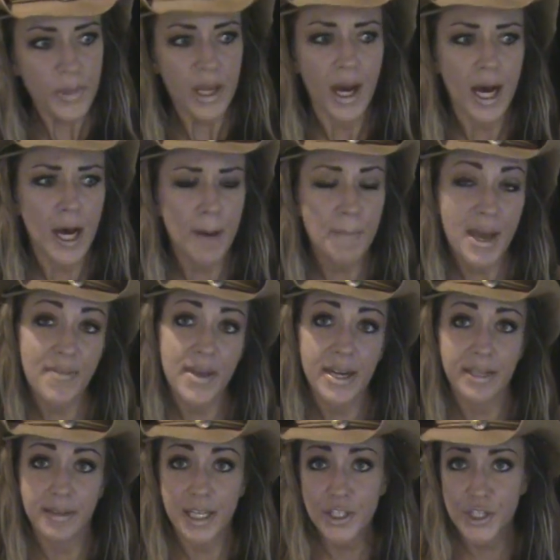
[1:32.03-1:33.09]
um, and then
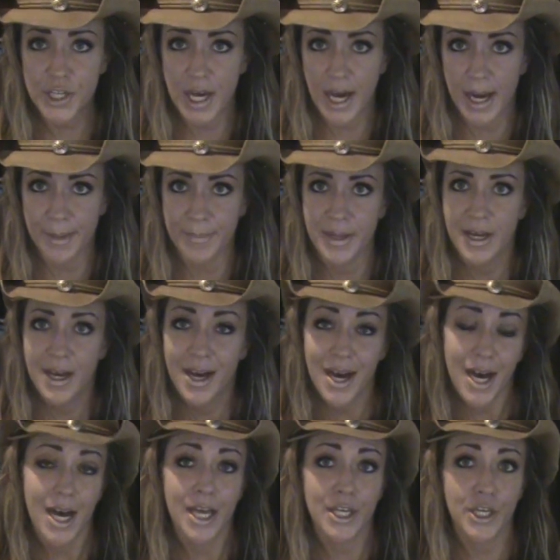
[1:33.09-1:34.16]
at lunchtime,
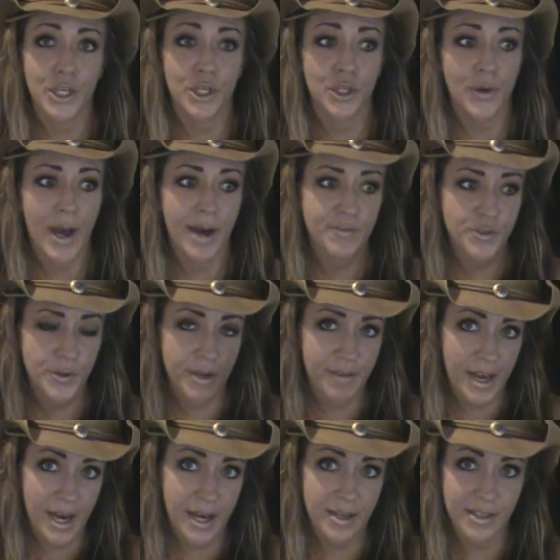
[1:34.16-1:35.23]
I go after I've
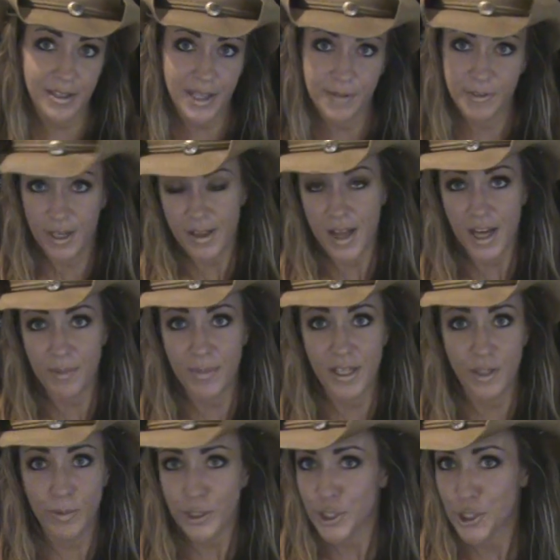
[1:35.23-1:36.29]
had an 11 o'clock
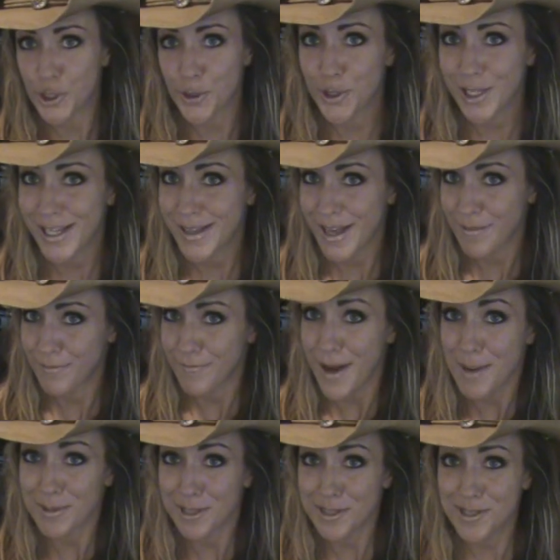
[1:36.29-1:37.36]
meal, which is usually that
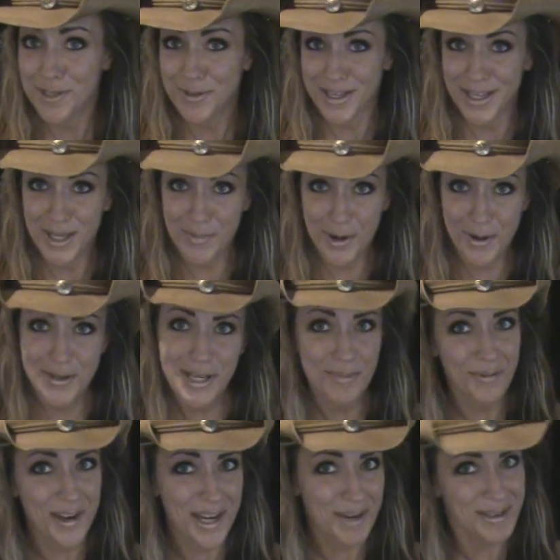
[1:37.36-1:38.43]
fabulous zucchini
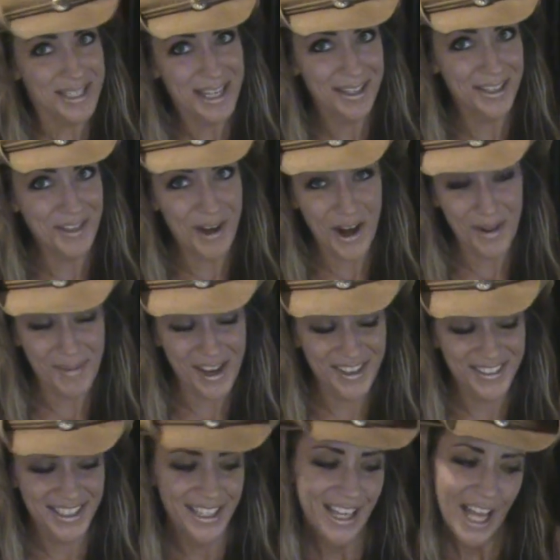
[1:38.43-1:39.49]
protein bread I was telling you all
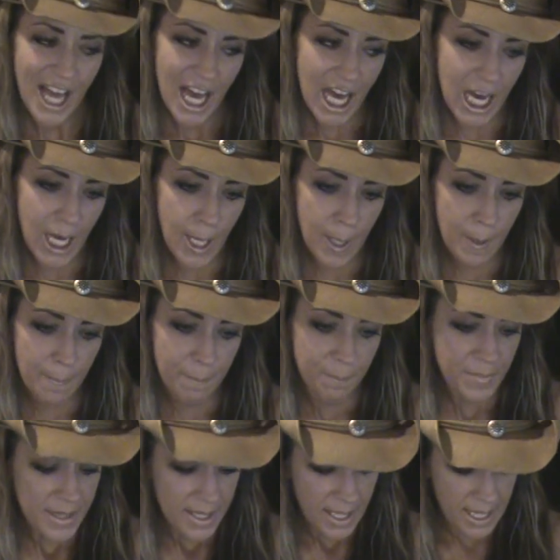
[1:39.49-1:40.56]
about.
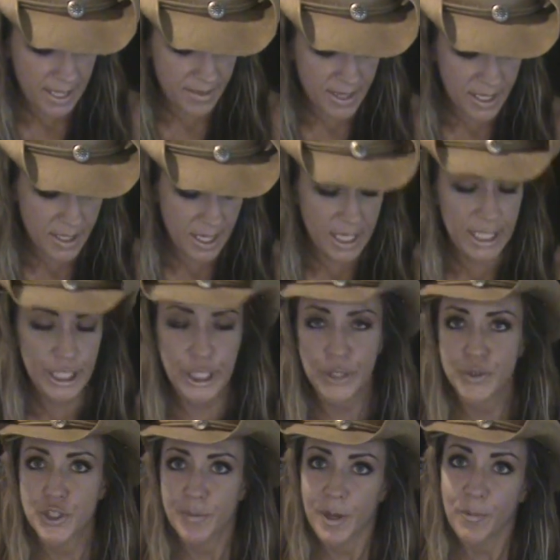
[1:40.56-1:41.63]
Um, and then I
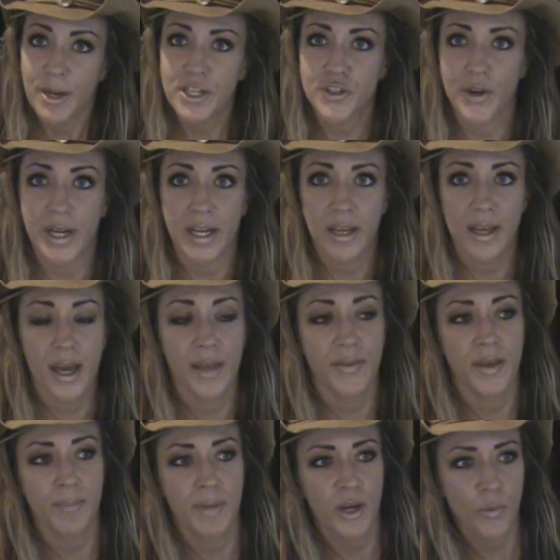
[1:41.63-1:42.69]
go do my weight training.
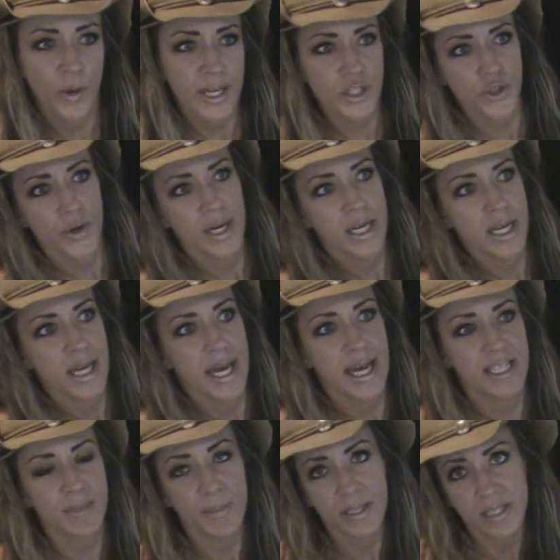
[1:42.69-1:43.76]
And then my weight training
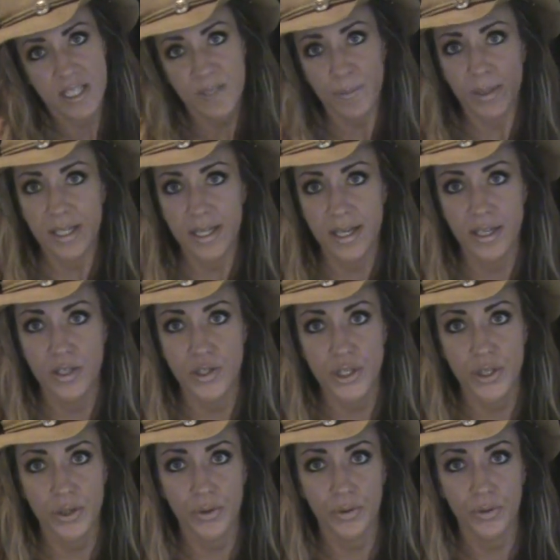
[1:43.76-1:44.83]
has been split
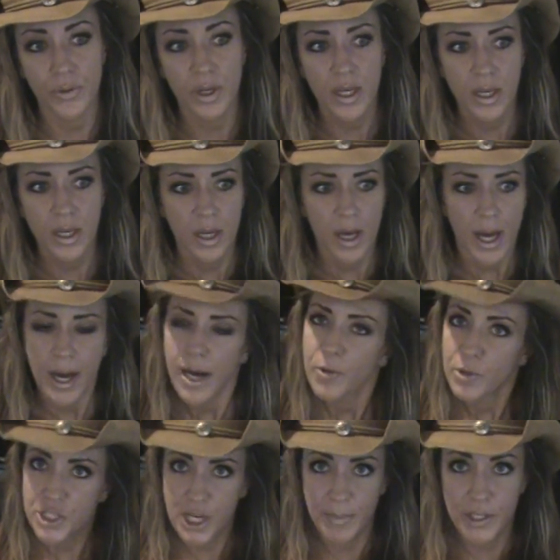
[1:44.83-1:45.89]
into,
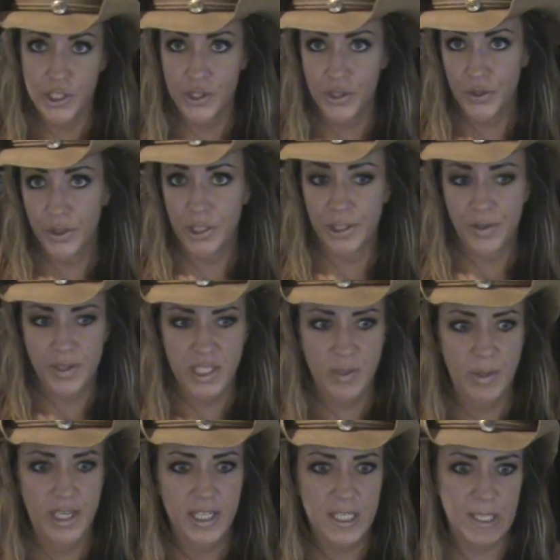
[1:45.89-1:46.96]
uh, which I mentioned earlier this
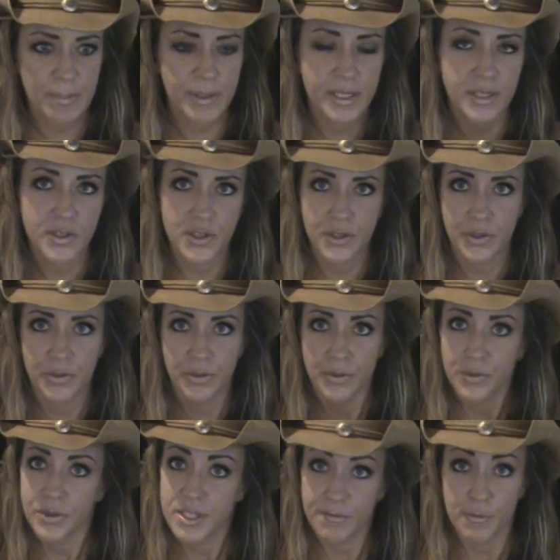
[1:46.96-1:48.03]
week, it's split
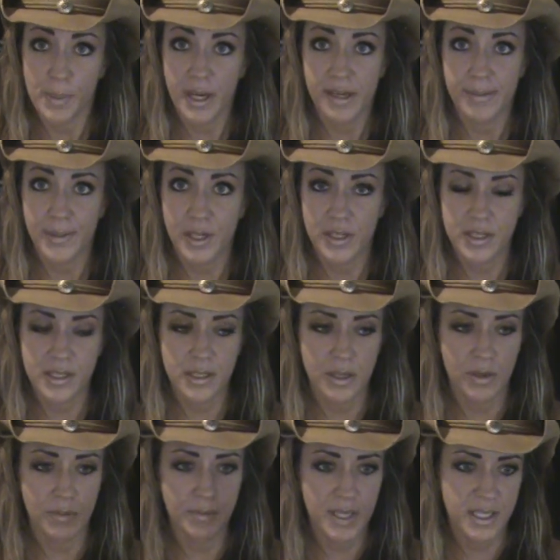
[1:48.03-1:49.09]
into different body parts.
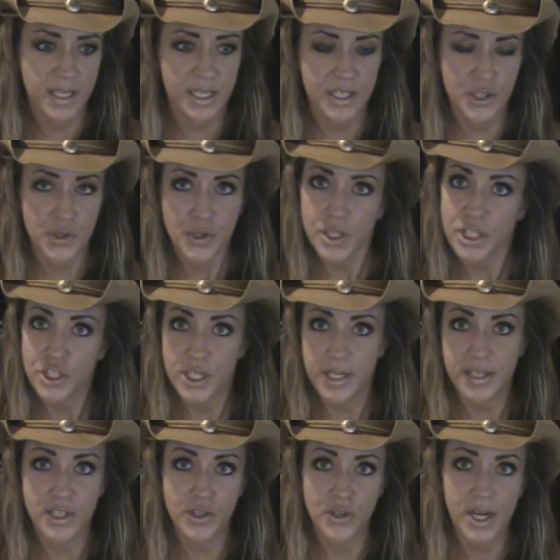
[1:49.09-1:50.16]
So Monday is usually
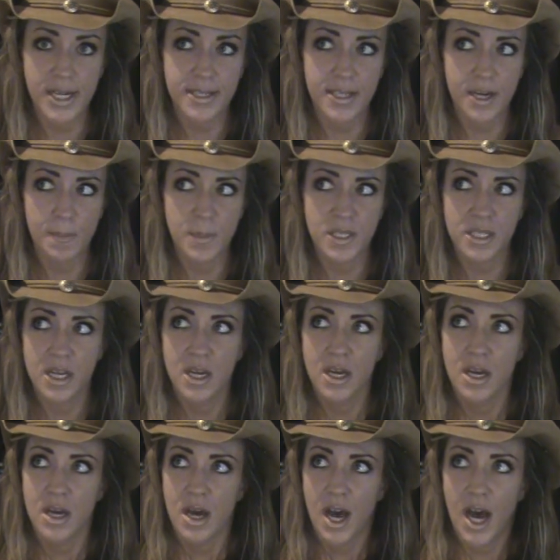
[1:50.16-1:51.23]
chest and triceps,
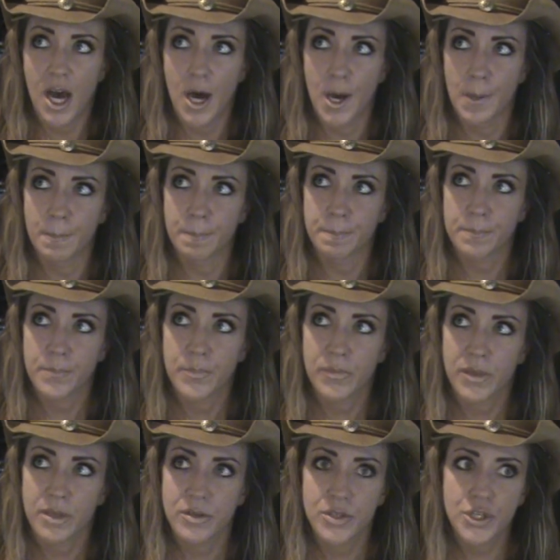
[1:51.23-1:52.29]
um,
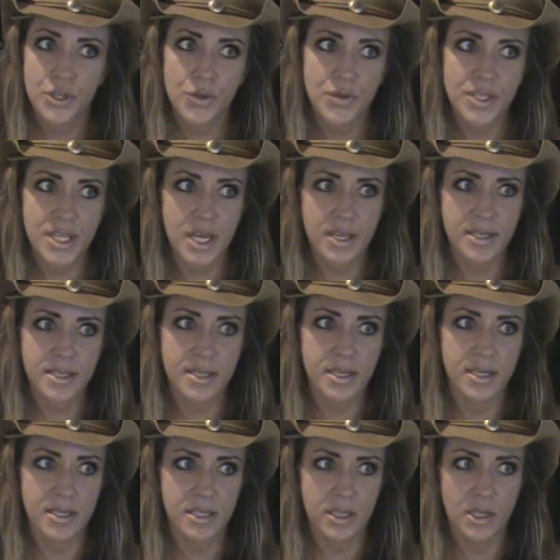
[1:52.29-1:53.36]
Tuesday is,
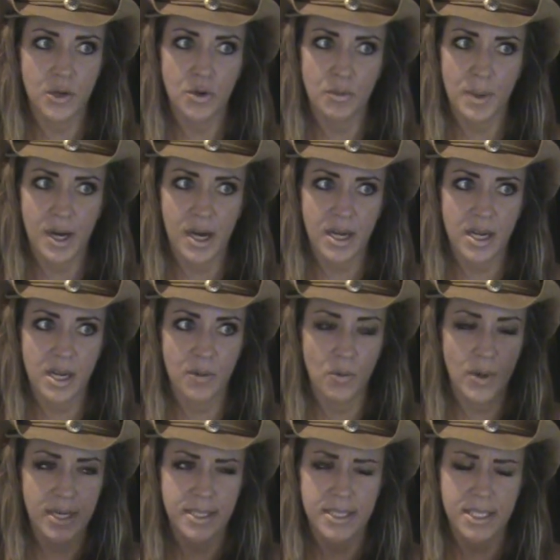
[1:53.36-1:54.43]
is lower body,
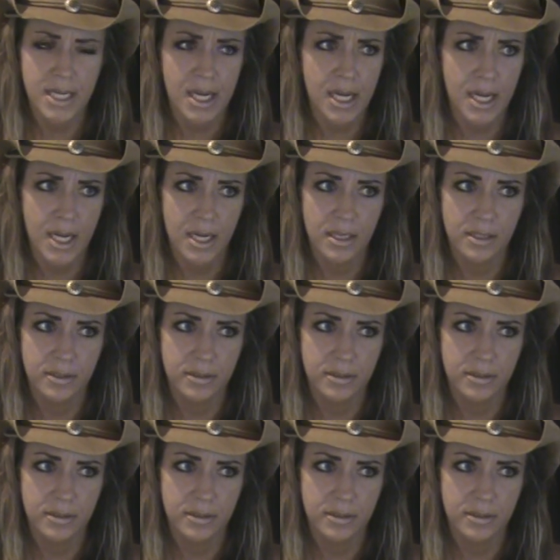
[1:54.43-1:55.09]
Wednesday,